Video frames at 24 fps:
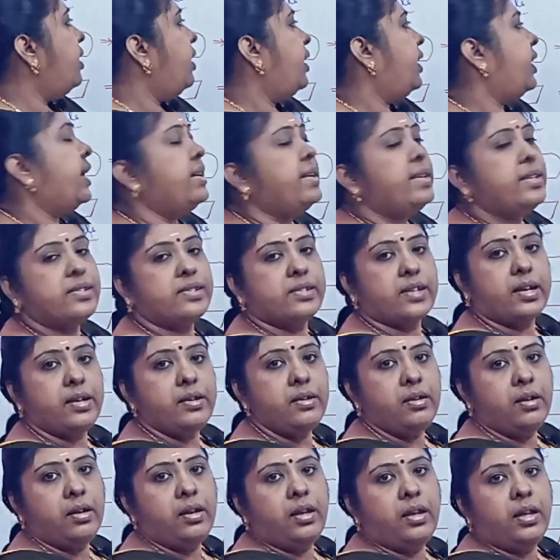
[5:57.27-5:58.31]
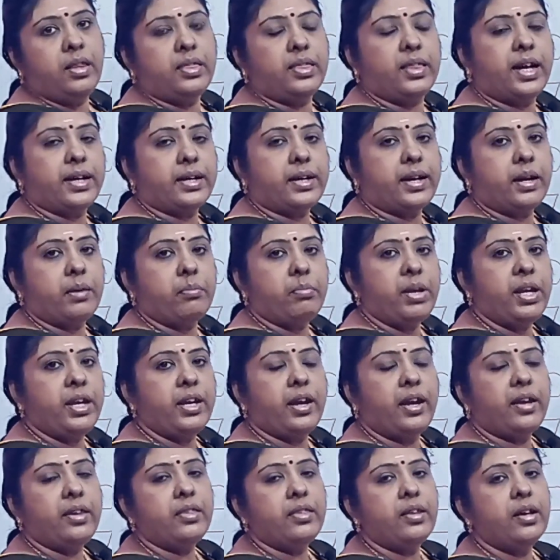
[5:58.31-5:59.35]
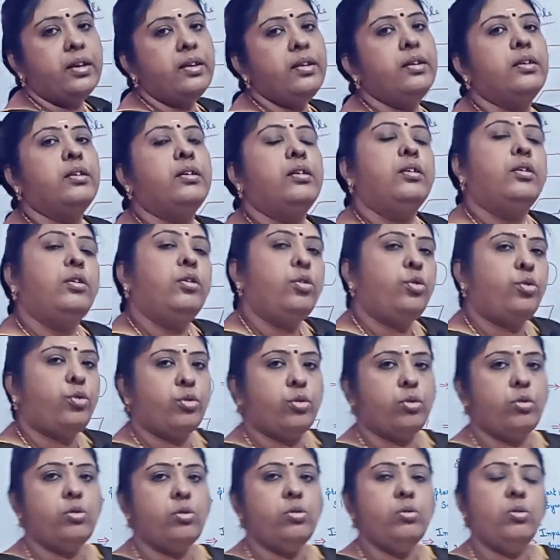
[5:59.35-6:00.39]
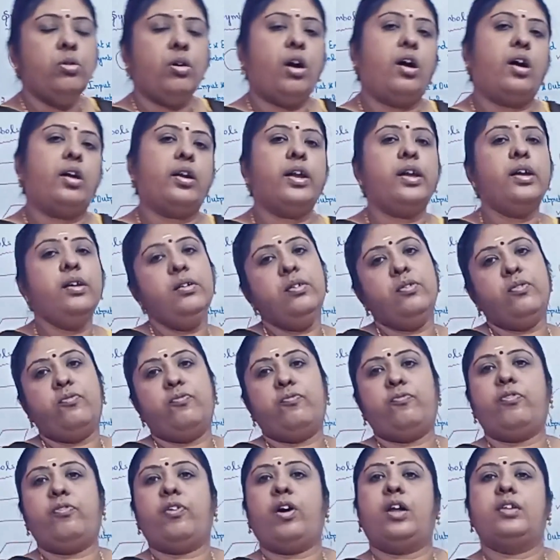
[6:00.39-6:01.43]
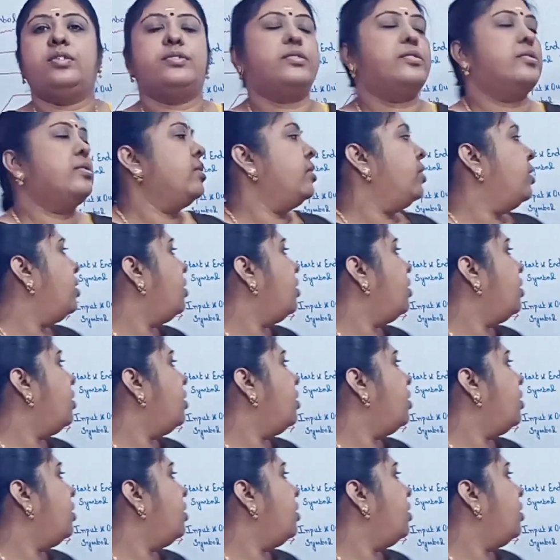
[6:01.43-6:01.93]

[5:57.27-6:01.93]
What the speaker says: condition that can be either true or a false.